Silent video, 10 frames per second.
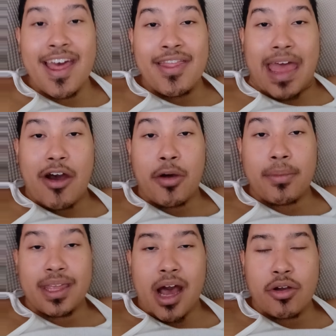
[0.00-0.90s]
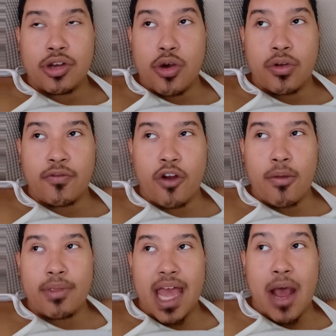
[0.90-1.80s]
that um Gal Gadot
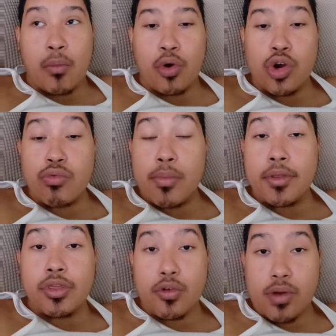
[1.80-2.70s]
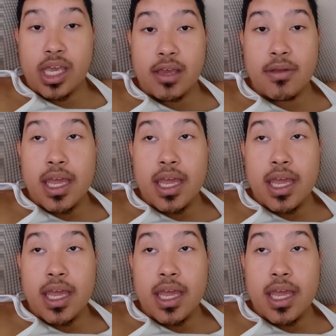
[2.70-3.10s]
confirmed that Wonder Woman 3